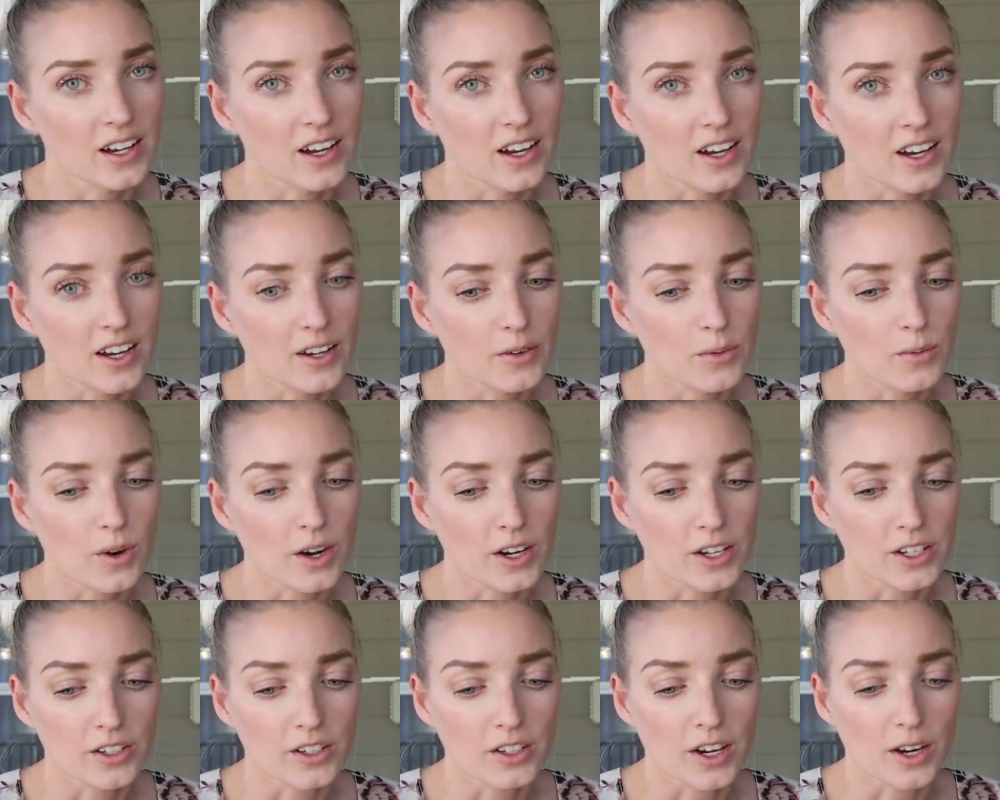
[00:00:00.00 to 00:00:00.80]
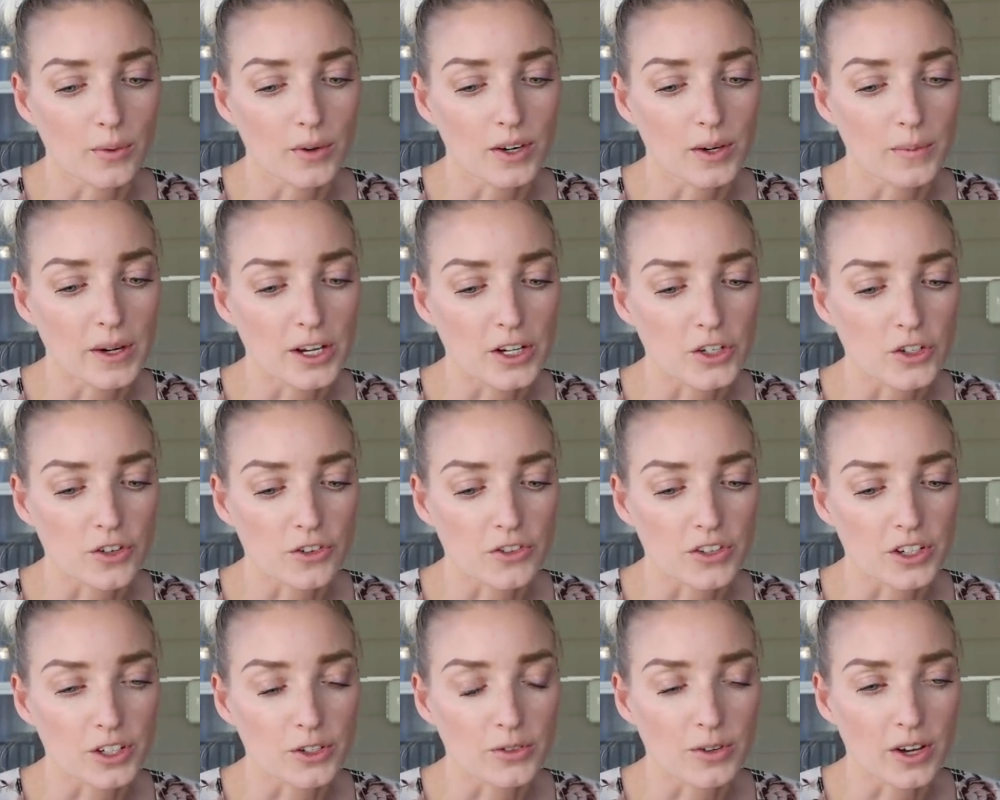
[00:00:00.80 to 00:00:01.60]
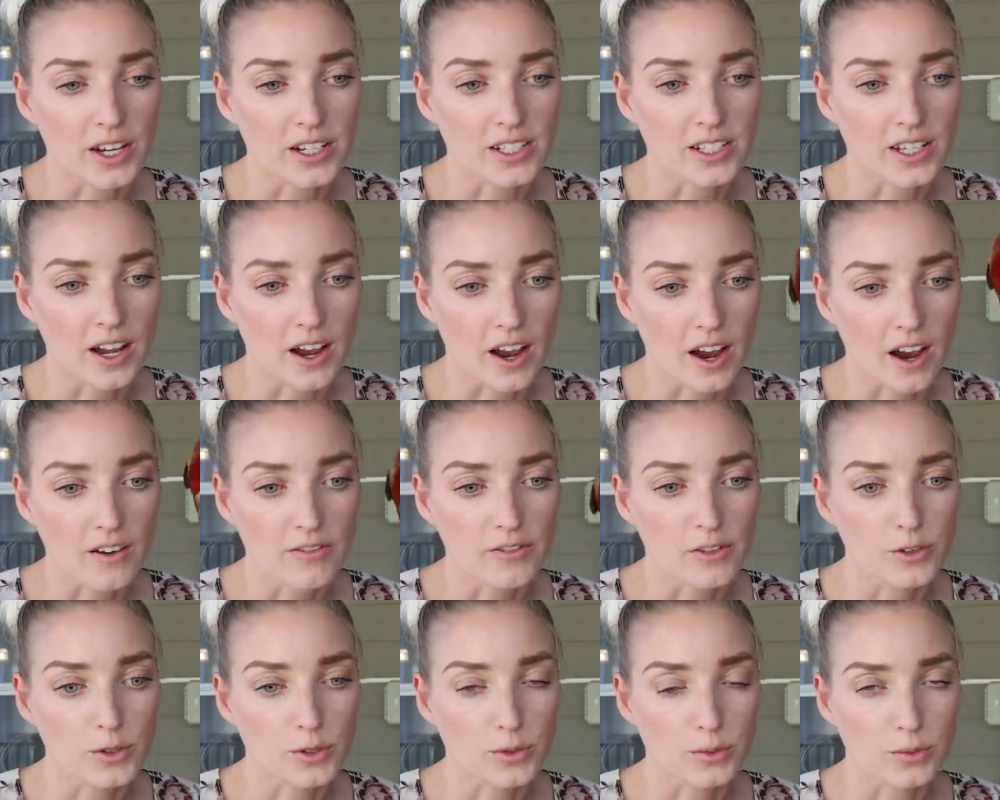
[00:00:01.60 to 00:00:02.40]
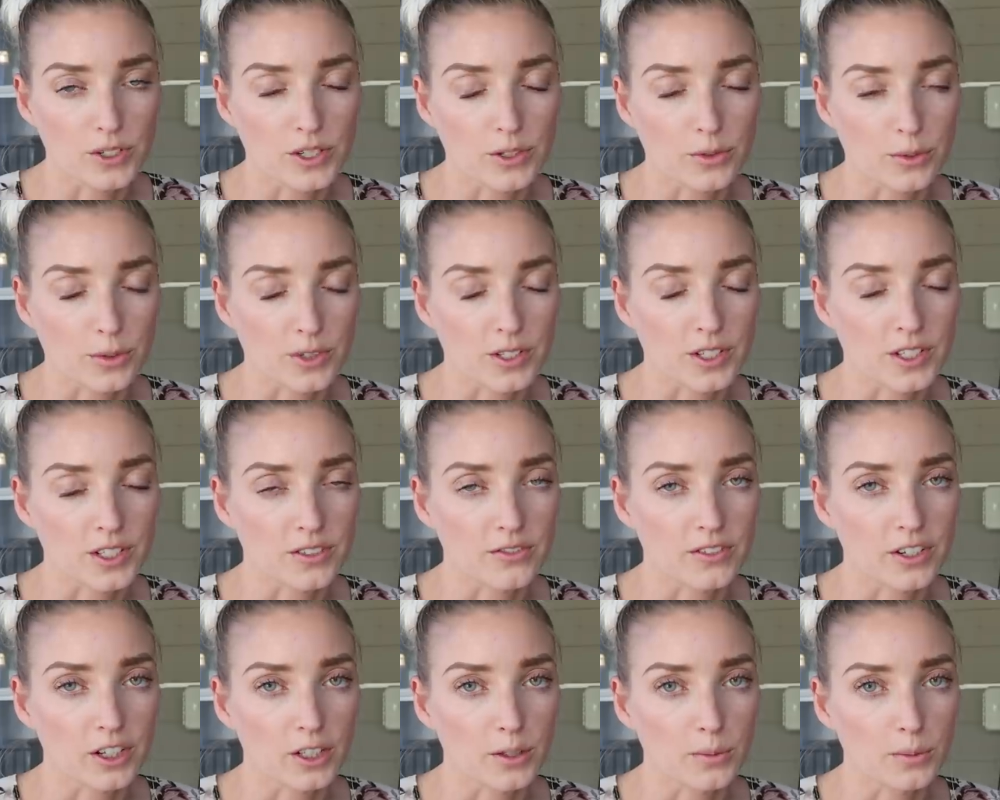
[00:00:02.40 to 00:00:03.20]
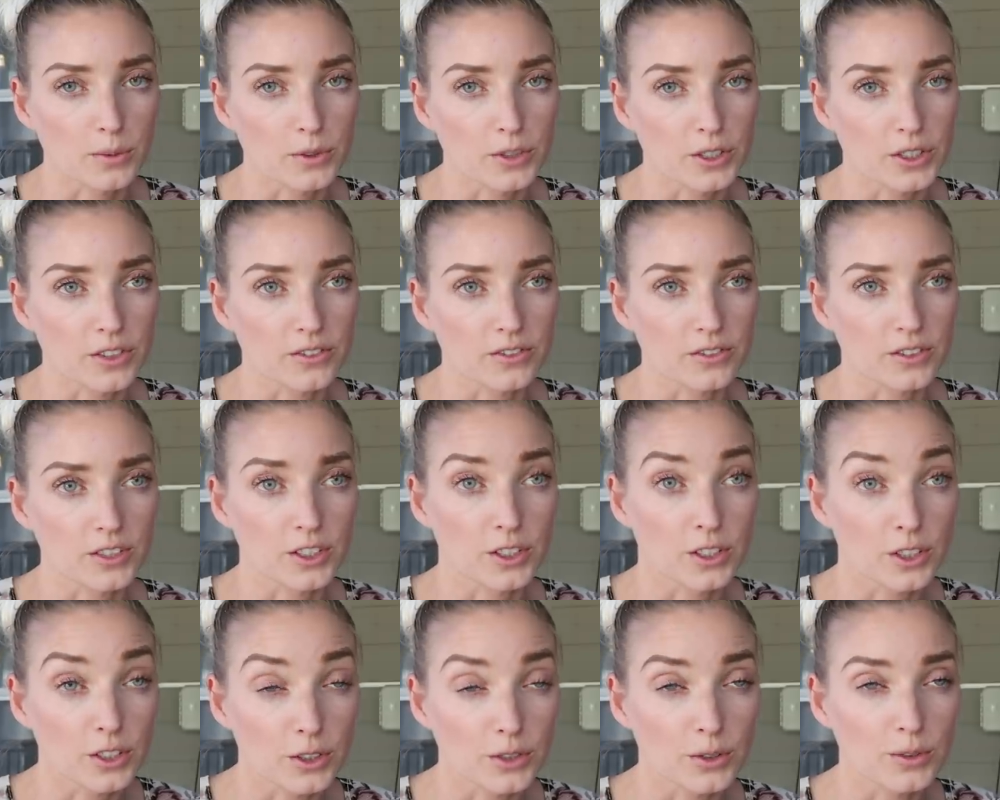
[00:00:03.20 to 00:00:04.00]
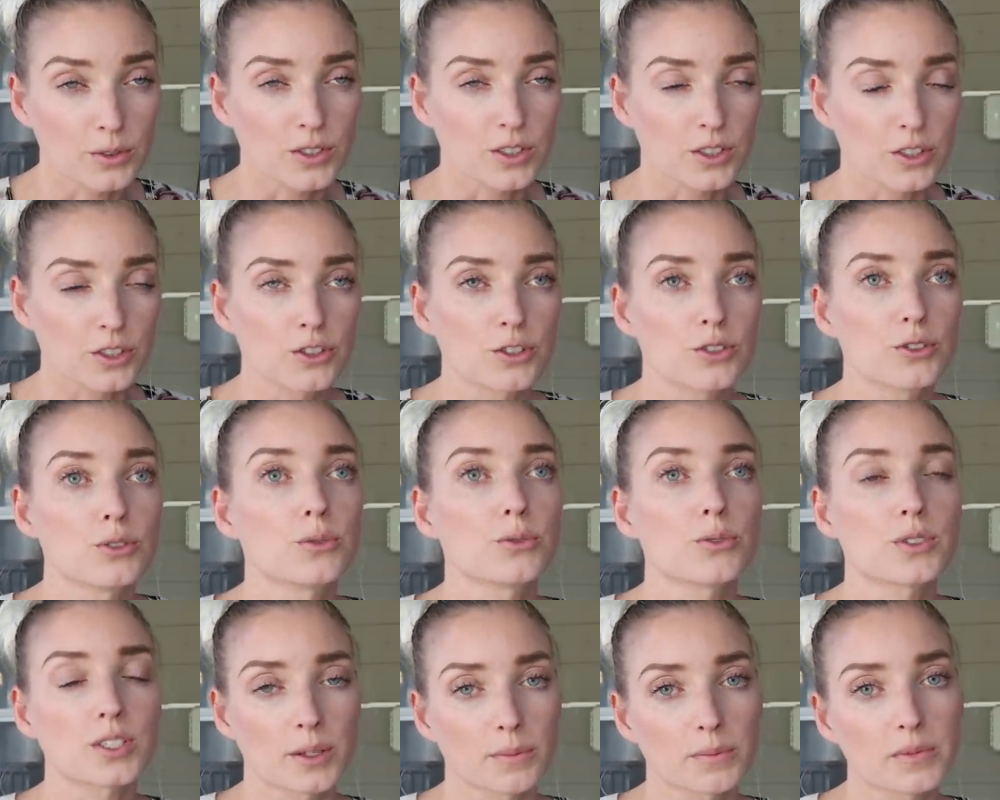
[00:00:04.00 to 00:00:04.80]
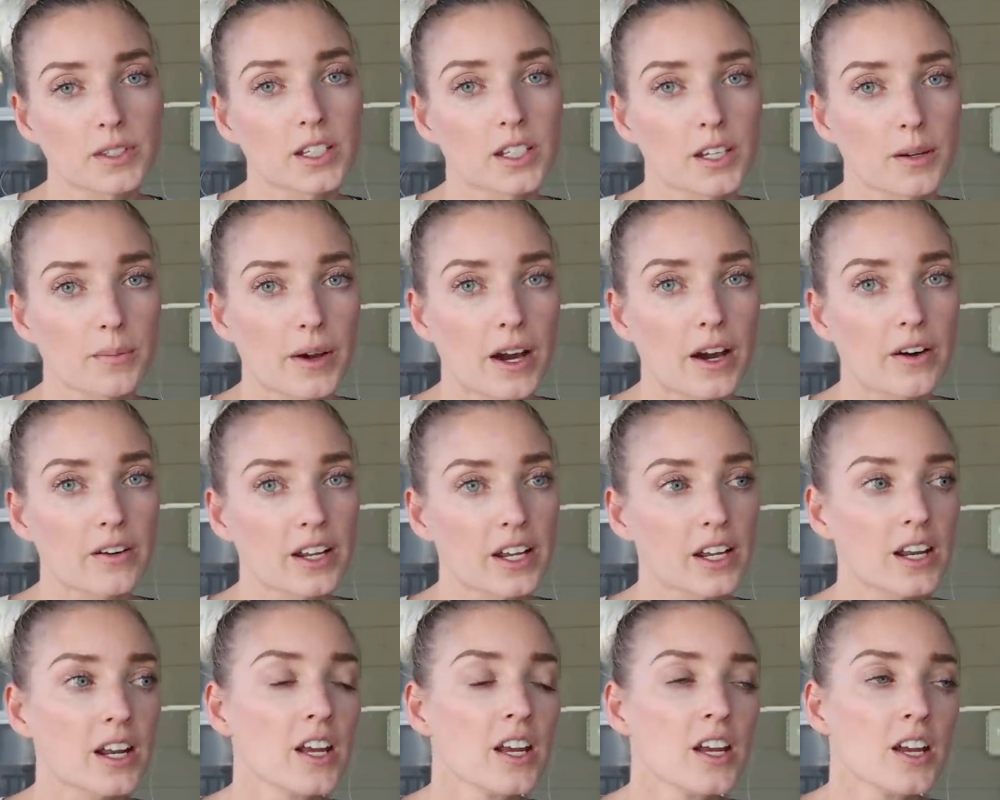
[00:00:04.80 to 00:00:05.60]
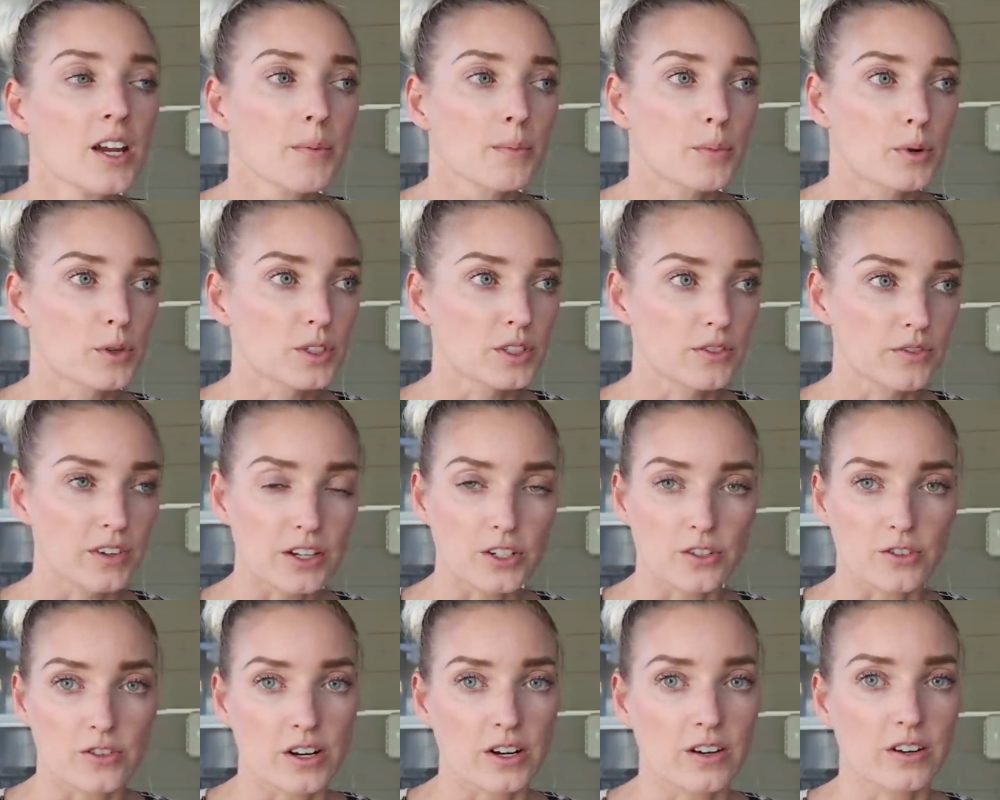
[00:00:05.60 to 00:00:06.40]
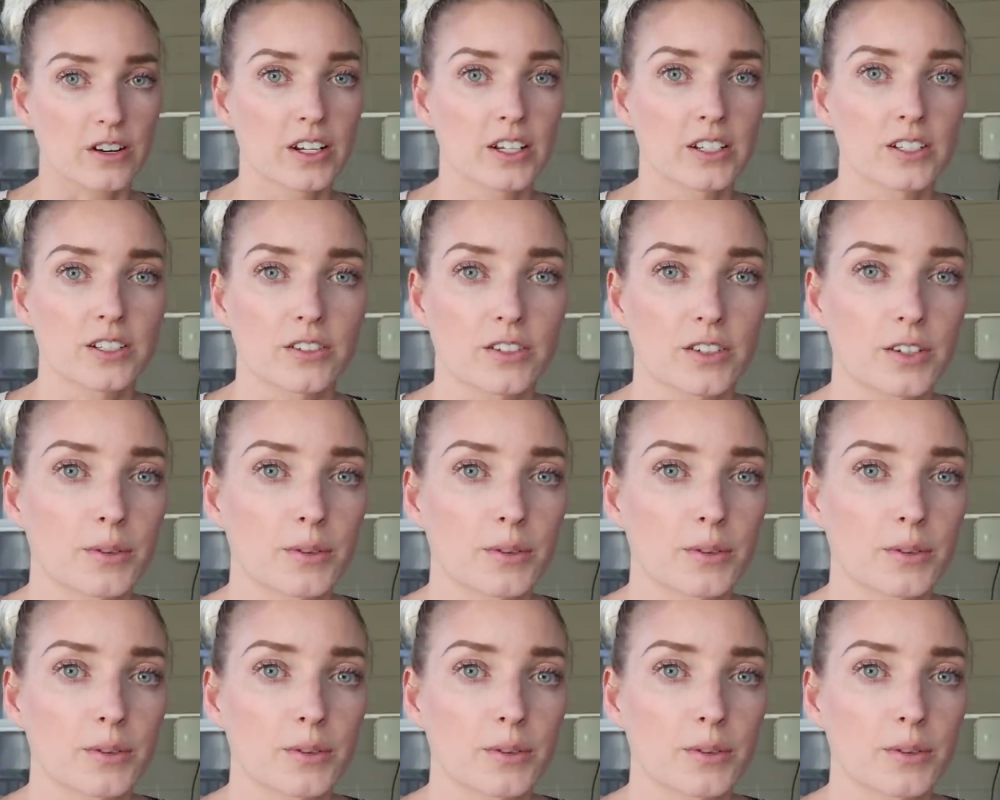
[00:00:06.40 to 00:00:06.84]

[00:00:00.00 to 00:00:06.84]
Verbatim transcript: Uh, I want I want to make sure that you guys have those resources available to you to do something about it. Most veterinarians are